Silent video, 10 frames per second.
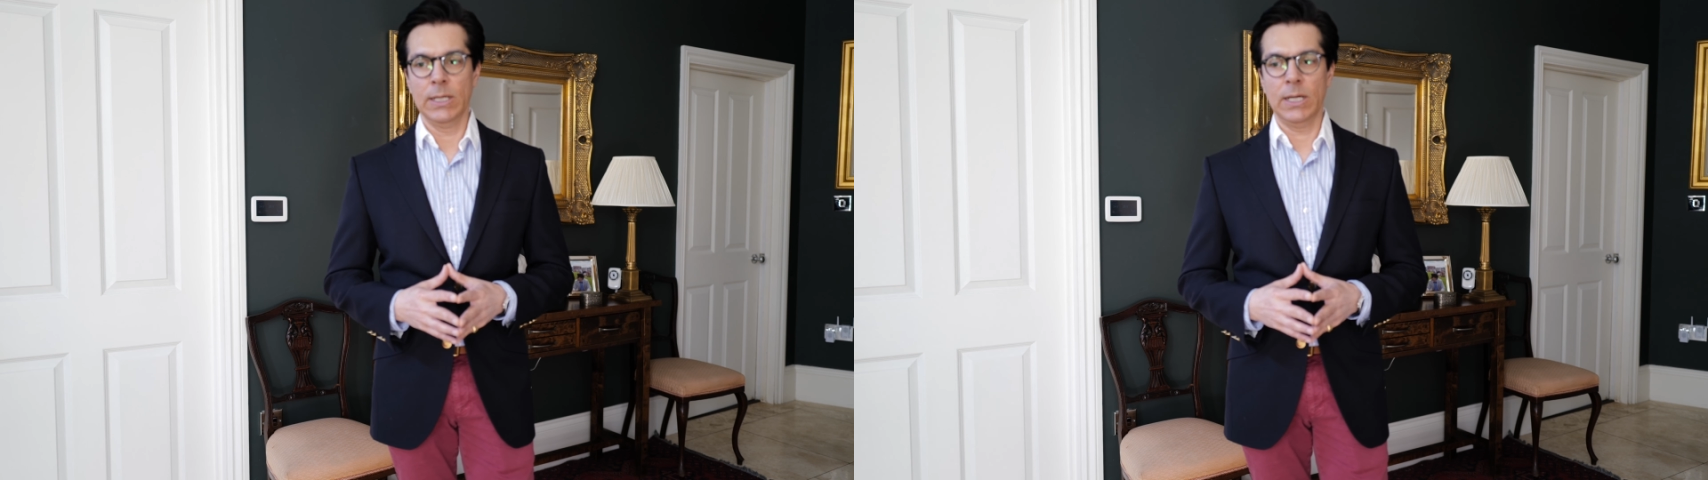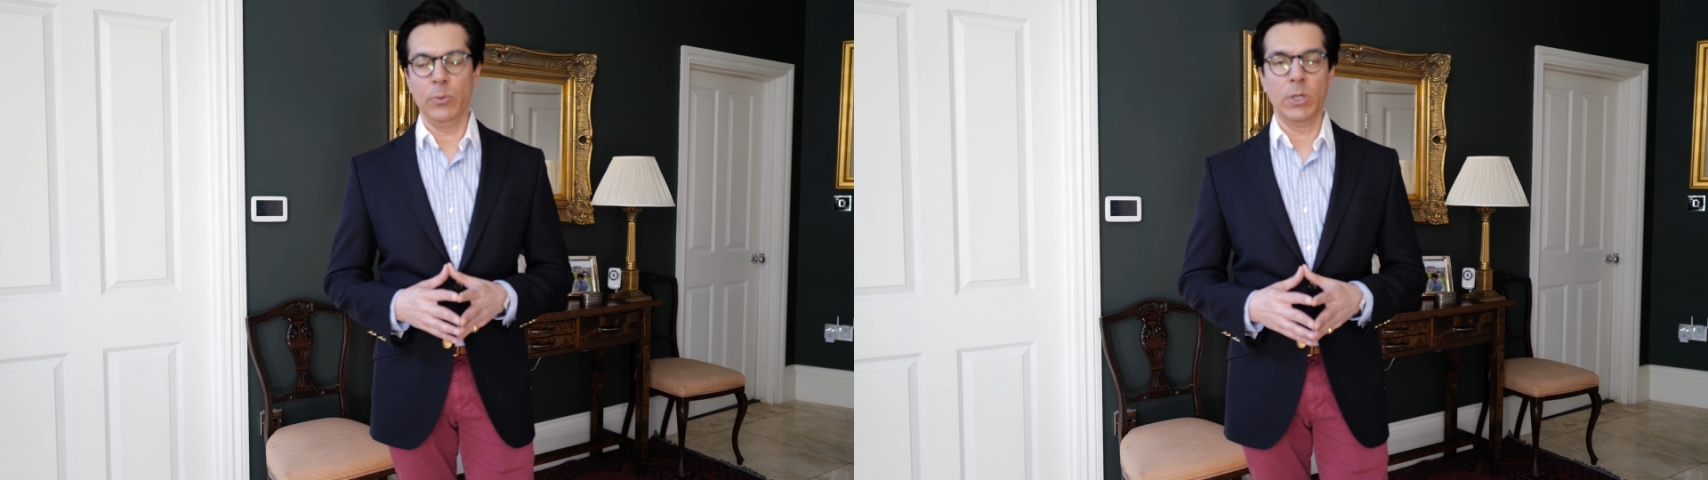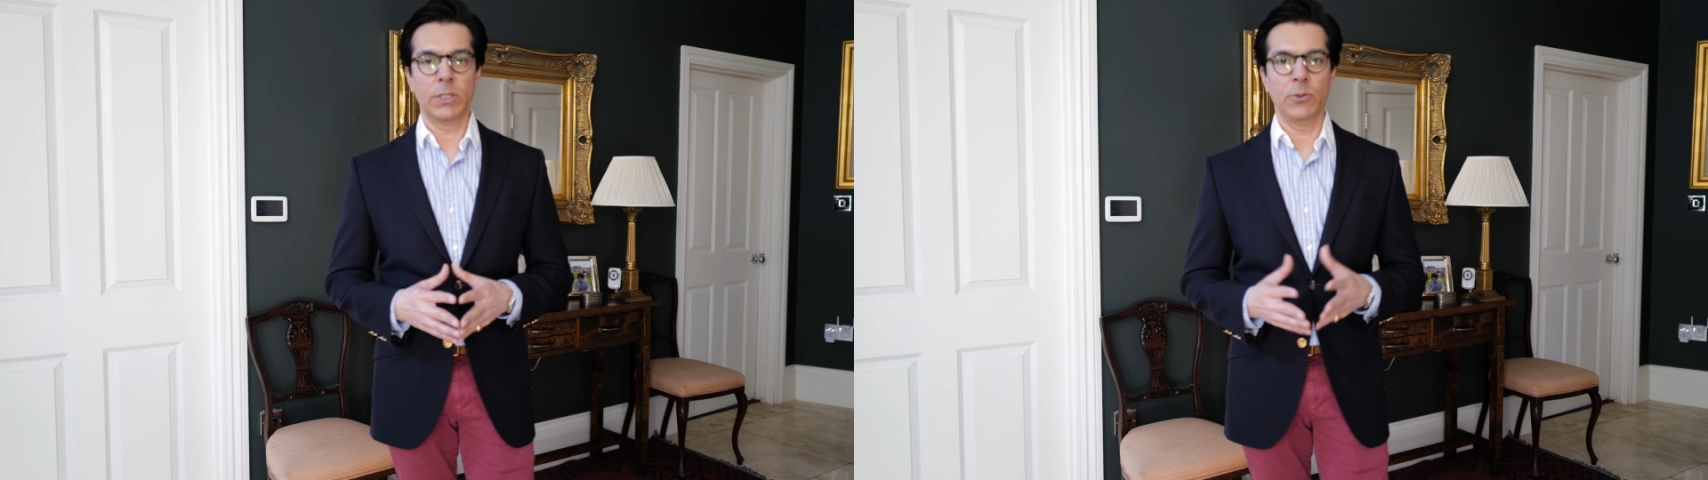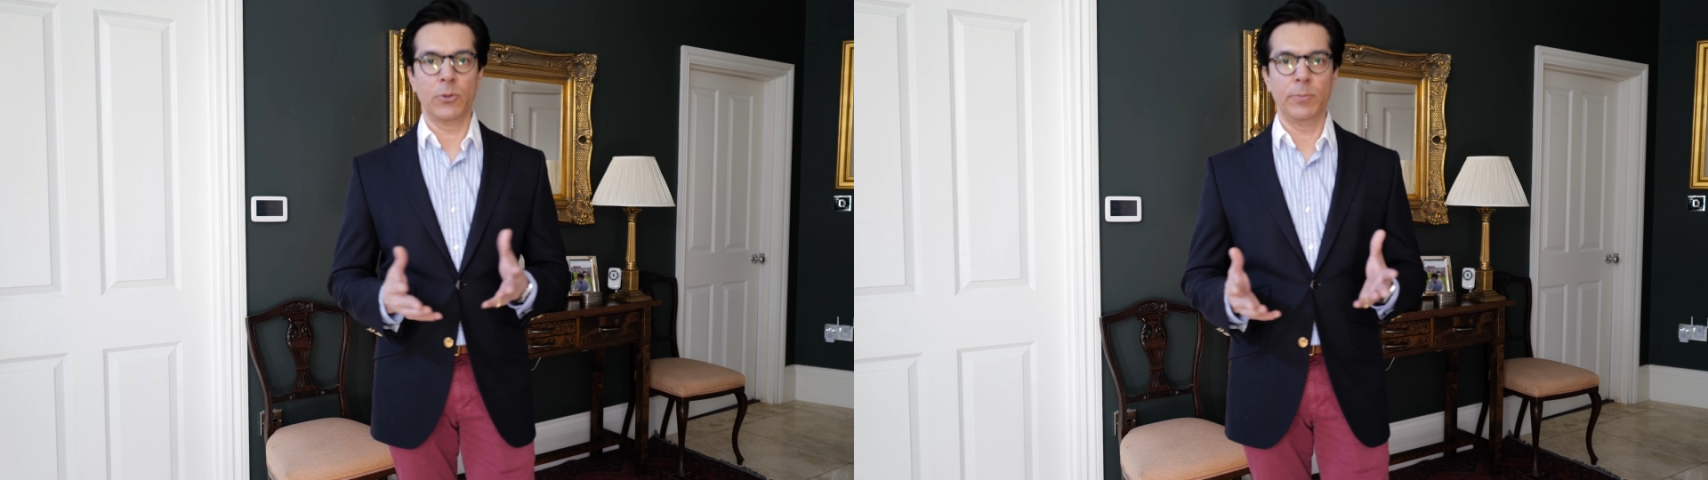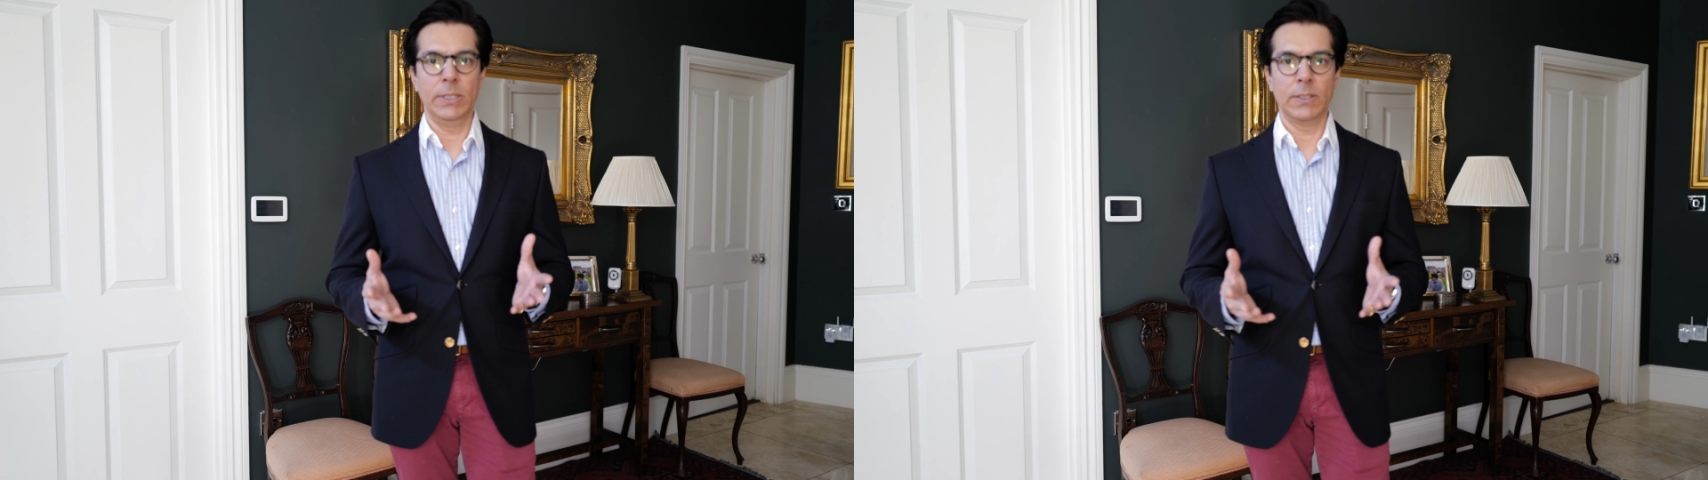I worked in
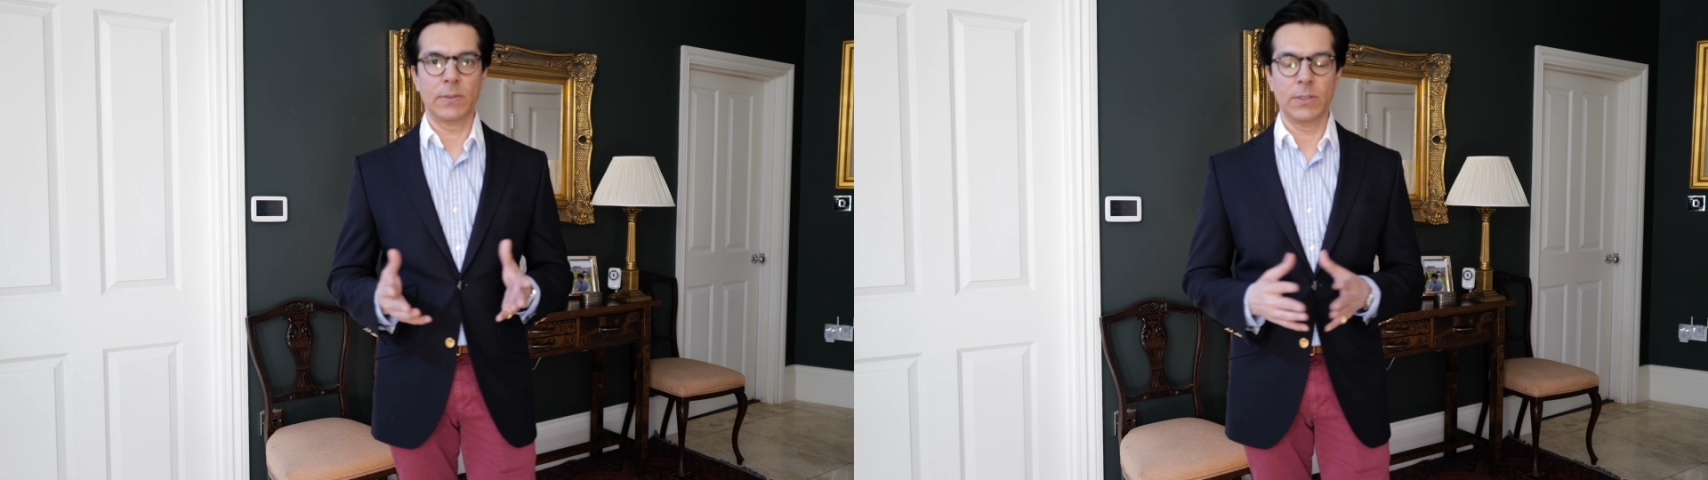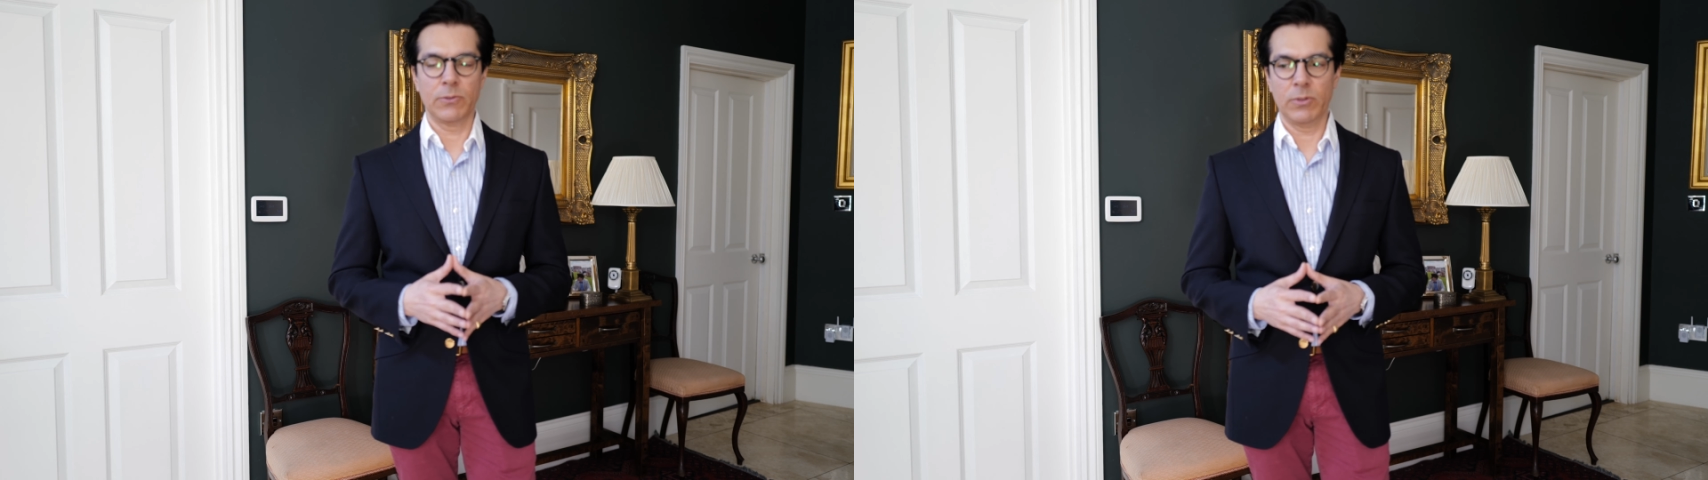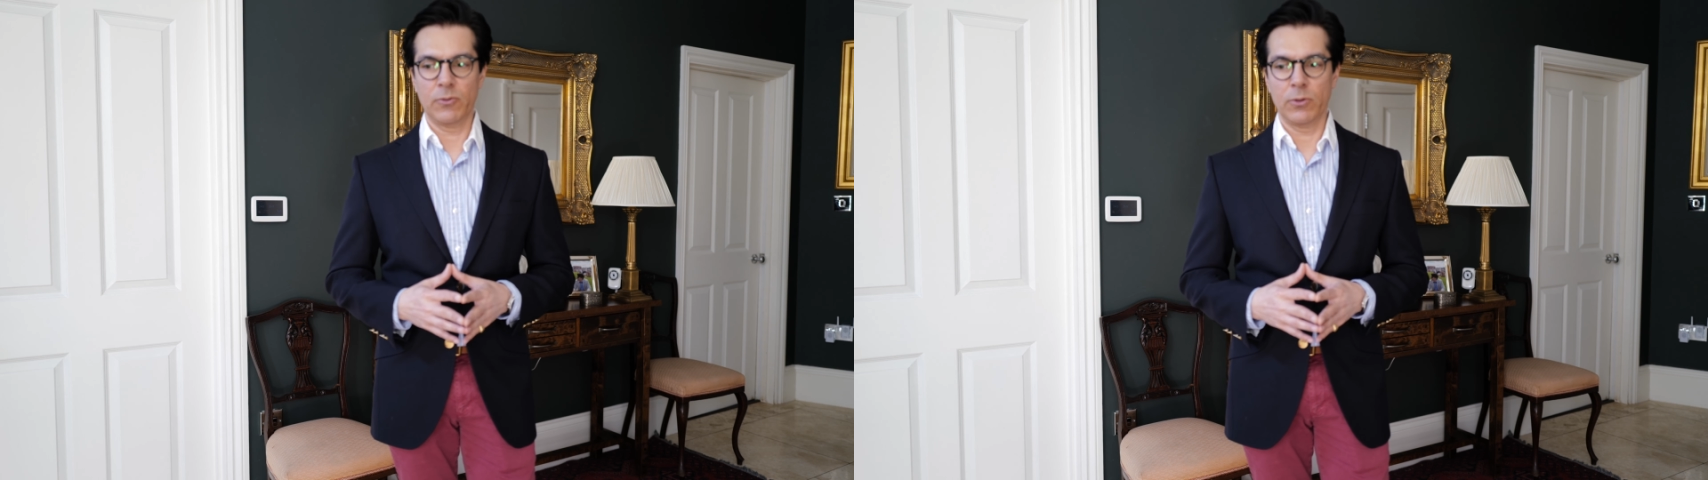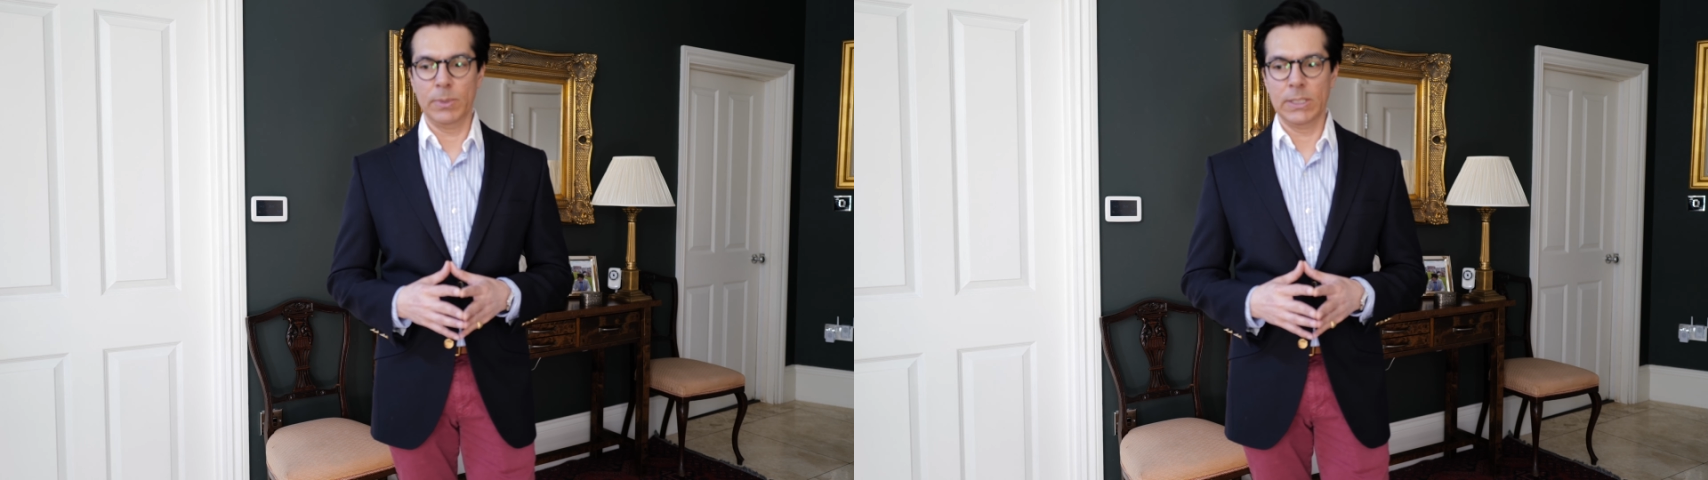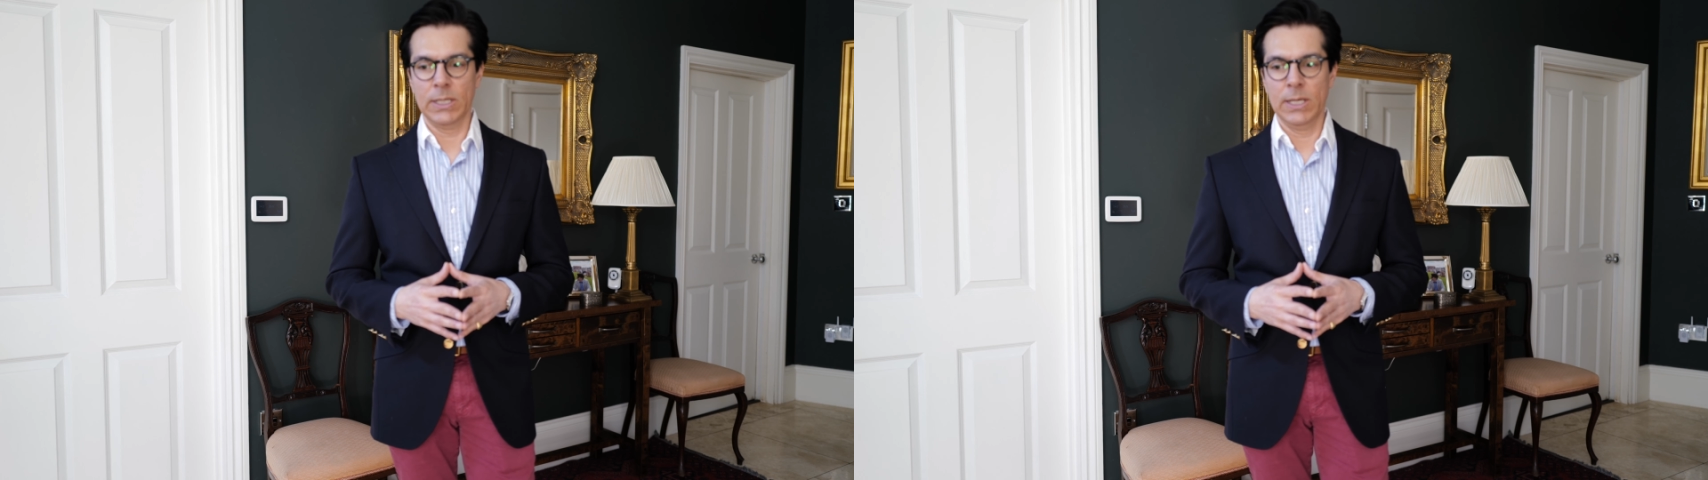orthopedic surgery for a
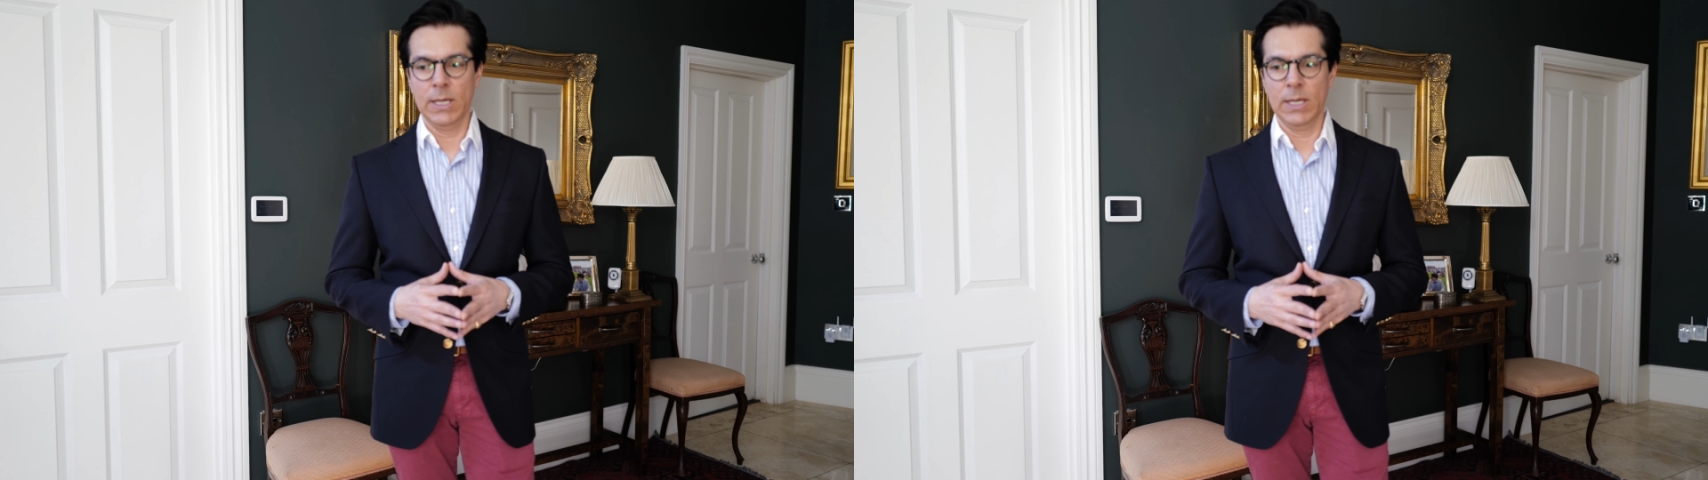bit,